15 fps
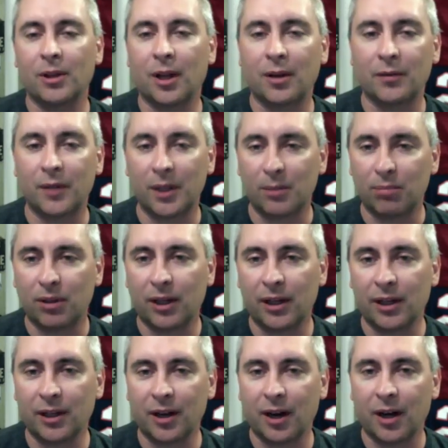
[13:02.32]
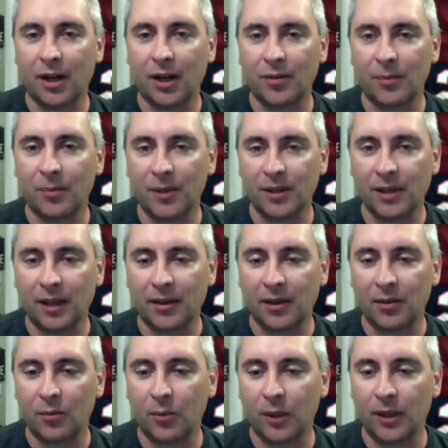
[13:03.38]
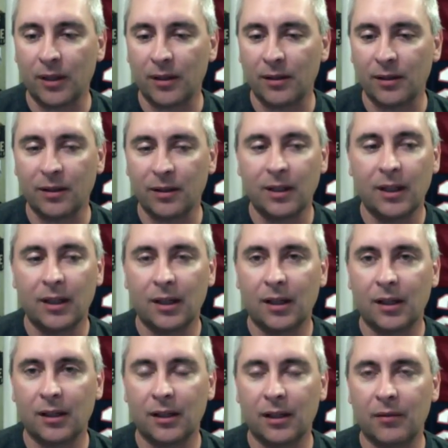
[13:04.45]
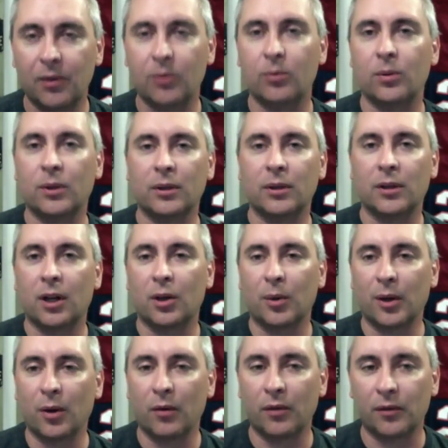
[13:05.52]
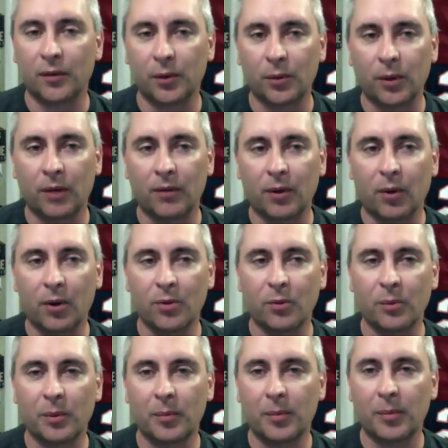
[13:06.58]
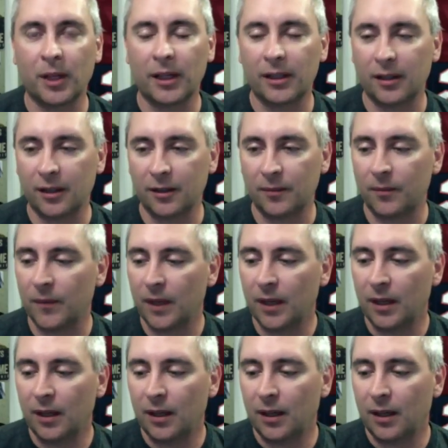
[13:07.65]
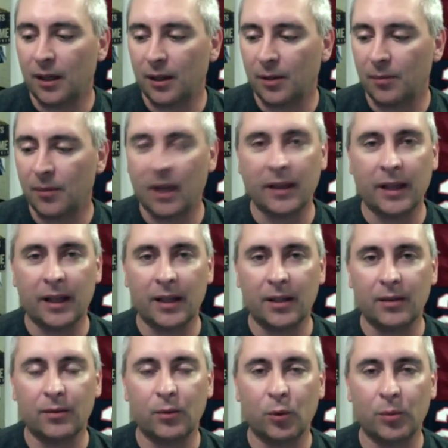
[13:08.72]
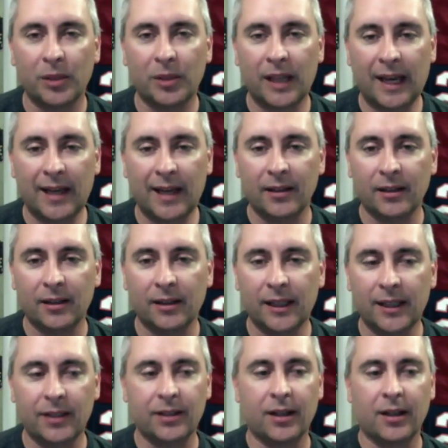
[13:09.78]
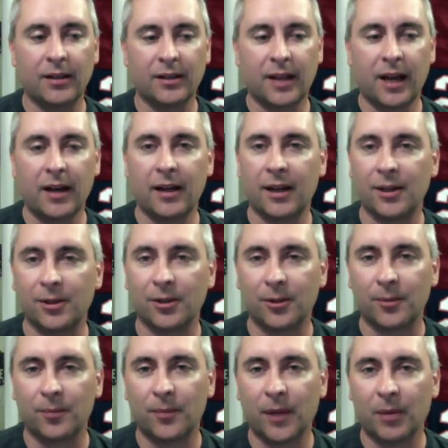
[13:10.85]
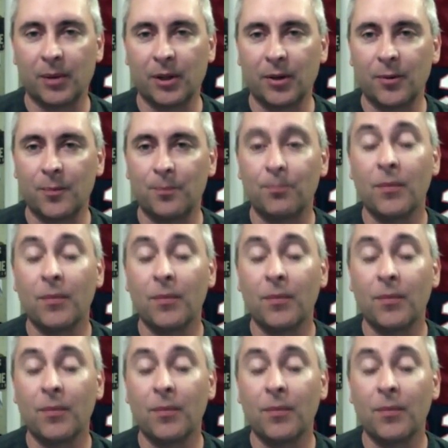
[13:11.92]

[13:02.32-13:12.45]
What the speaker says: of the player cards from the set that wins, give you a quick overview of the course we'll be playing on, and then we'll be hitting the links on Saturday. So there we go.